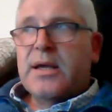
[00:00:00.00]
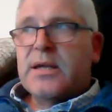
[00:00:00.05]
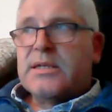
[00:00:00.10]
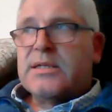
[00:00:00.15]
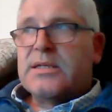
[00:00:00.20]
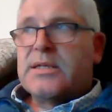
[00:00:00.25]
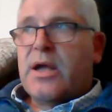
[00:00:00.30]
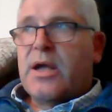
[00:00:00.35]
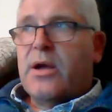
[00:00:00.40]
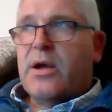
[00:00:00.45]

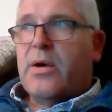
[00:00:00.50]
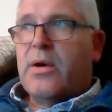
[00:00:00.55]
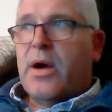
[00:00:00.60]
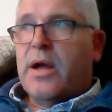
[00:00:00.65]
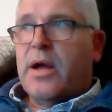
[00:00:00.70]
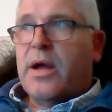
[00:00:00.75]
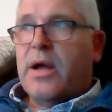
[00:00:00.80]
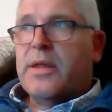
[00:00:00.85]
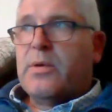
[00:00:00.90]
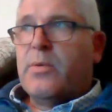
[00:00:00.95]
So
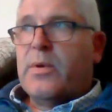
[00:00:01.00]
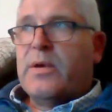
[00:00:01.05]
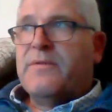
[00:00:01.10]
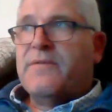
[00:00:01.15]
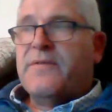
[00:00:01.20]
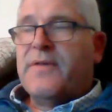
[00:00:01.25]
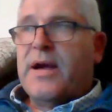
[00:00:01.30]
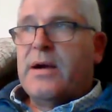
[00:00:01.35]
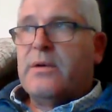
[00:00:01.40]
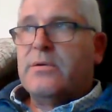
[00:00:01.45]
I think
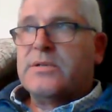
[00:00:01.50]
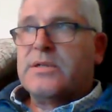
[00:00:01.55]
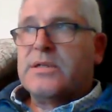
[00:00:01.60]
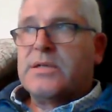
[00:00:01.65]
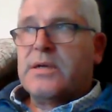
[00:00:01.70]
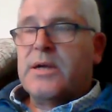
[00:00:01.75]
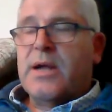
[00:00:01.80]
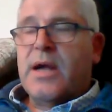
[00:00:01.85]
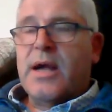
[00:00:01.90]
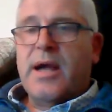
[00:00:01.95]
we felt
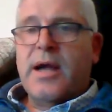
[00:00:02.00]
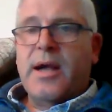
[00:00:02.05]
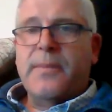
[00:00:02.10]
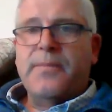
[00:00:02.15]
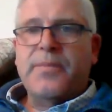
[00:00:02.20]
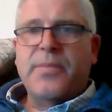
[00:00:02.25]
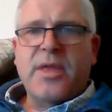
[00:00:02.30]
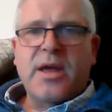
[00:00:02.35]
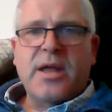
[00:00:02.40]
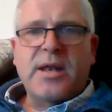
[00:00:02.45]

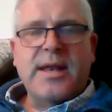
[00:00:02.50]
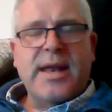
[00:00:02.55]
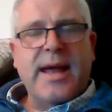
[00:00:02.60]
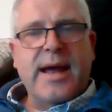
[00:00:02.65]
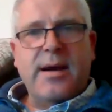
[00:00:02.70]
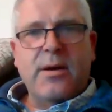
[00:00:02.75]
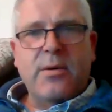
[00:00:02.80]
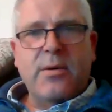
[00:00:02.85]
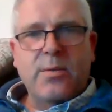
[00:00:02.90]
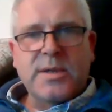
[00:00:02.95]
that
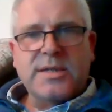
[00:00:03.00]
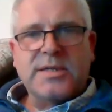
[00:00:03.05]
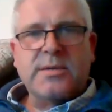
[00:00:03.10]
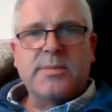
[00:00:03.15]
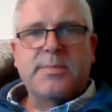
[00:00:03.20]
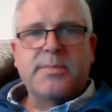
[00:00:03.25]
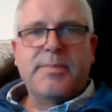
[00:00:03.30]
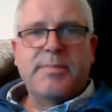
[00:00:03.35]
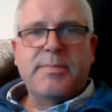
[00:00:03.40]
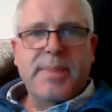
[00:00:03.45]
now was
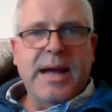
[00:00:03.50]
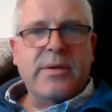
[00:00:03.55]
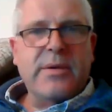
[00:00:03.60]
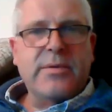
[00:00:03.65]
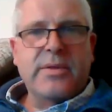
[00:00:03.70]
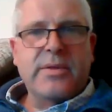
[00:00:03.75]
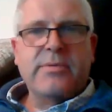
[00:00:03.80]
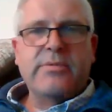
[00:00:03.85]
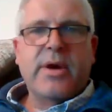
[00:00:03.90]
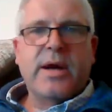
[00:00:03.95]

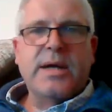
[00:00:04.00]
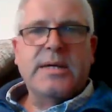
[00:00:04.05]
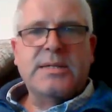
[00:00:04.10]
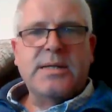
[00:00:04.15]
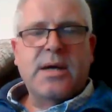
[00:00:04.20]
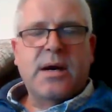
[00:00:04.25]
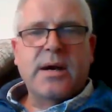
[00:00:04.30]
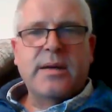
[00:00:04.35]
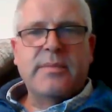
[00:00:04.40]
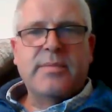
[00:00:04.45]
about the right
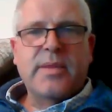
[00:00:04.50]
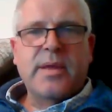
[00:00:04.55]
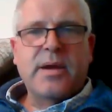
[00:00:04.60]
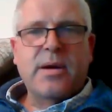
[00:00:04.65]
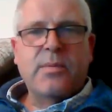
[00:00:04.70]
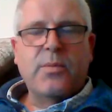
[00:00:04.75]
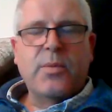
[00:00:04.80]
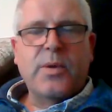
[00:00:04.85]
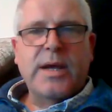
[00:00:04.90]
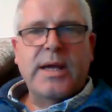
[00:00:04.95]
time
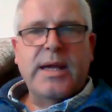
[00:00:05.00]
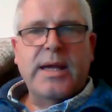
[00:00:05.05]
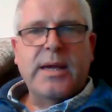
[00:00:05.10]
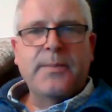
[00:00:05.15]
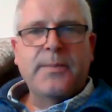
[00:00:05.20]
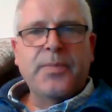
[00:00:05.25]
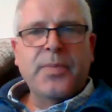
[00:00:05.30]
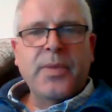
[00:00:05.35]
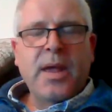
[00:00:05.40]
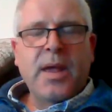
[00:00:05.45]
that
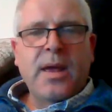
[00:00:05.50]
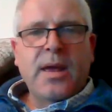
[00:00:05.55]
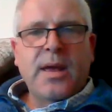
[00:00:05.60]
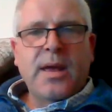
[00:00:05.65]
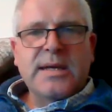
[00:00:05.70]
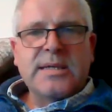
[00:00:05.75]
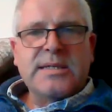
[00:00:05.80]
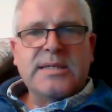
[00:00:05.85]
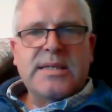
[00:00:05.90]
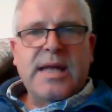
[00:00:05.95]
we
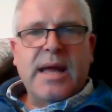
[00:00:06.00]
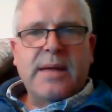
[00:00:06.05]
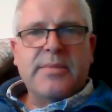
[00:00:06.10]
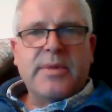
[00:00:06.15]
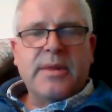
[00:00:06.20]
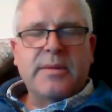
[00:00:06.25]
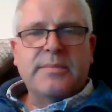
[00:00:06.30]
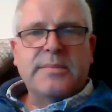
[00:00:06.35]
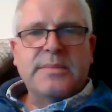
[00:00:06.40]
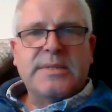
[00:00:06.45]

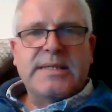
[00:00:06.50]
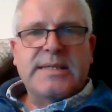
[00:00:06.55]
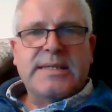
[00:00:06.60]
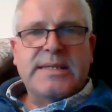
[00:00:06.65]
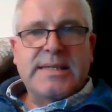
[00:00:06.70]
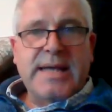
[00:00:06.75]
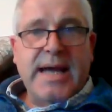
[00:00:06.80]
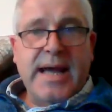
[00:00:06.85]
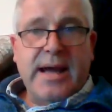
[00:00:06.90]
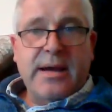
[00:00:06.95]
stepped them
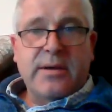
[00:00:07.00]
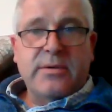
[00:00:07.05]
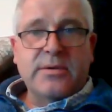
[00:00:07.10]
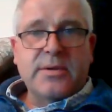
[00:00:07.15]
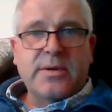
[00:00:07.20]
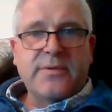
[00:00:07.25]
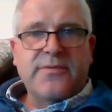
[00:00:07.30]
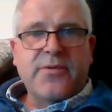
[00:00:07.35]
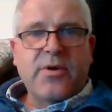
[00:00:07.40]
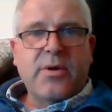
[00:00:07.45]

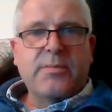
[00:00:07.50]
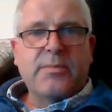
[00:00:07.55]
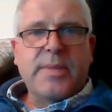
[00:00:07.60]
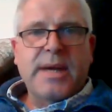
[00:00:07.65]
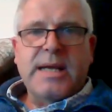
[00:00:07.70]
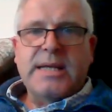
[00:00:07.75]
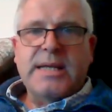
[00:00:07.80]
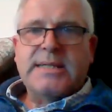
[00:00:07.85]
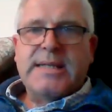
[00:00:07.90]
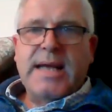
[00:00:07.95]
down from
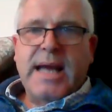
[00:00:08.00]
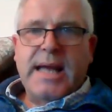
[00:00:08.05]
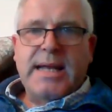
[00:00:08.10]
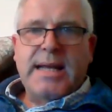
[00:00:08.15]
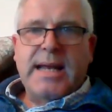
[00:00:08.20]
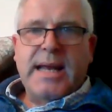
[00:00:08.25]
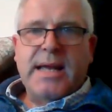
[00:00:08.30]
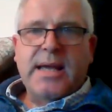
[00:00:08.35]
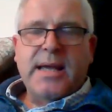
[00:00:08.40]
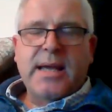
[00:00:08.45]
being
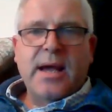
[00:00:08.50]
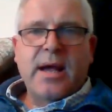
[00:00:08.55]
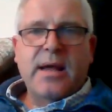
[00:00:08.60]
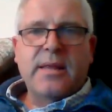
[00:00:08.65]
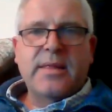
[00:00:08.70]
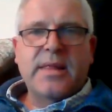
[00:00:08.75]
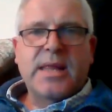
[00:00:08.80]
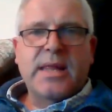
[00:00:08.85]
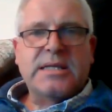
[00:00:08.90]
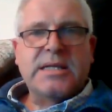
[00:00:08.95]
daily,
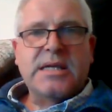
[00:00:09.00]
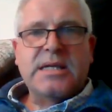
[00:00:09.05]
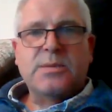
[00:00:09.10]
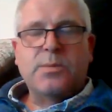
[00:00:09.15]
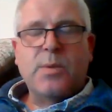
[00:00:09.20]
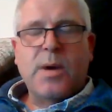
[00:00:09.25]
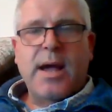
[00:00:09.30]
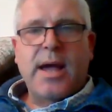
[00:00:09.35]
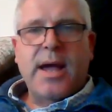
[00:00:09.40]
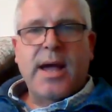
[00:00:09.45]
and this
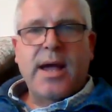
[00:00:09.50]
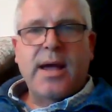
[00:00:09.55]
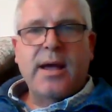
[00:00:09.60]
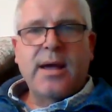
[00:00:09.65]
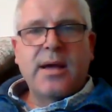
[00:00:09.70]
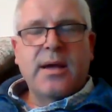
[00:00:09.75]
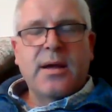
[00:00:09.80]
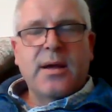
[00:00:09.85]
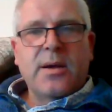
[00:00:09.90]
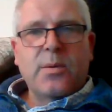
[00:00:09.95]
is where
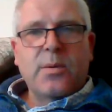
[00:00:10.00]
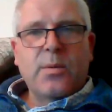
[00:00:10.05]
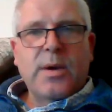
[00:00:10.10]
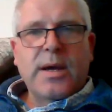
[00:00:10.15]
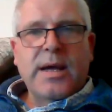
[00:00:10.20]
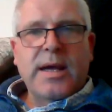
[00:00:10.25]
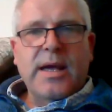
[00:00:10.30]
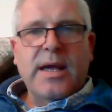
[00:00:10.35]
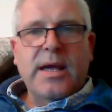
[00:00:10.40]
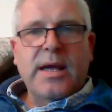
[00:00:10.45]

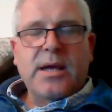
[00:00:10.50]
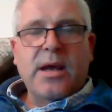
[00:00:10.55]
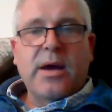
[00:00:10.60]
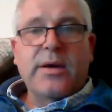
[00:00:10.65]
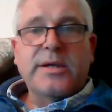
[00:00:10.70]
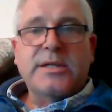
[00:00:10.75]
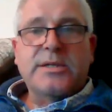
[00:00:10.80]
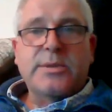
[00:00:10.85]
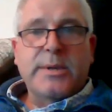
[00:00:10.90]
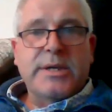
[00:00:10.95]
we're
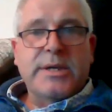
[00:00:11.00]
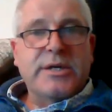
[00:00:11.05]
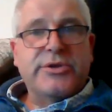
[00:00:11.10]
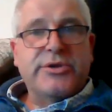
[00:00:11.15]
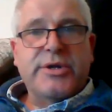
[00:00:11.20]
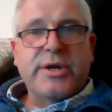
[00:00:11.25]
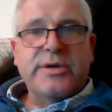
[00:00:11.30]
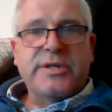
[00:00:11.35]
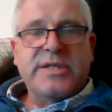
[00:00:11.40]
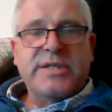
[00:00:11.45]
going to
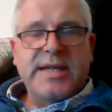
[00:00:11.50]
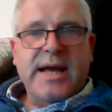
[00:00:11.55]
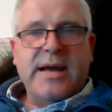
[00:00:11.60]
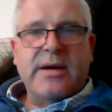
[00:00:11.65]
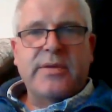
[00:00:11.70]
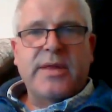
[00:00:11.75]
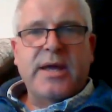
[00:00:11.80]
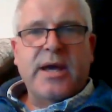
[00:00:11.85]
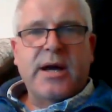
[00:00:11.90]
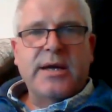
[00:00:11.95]
introduce
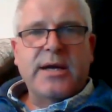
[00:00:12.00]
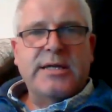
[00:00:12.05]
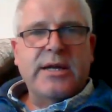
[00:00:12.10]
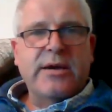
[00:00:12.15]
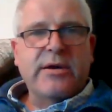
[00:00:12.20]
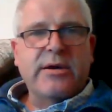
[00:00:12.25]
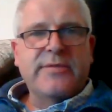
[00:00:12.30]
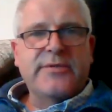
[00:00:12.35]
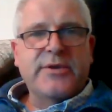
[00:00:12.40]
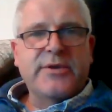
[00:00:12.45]
now the
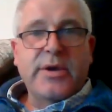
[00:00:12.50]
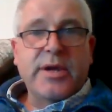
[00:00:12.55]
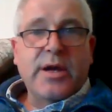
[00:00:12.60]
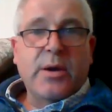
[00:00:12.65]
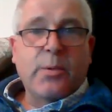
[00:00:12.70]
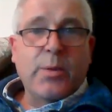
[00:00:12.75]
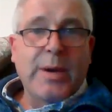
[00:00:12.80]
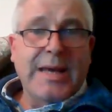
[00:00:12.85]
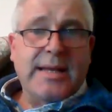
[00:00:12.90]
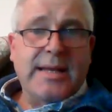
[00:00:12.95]
idea of doing a
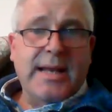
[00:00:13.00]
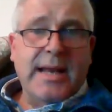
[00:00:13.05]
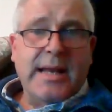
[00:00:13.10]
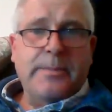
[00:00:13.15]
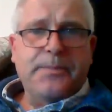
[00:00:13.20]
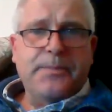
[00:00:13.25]
weekly.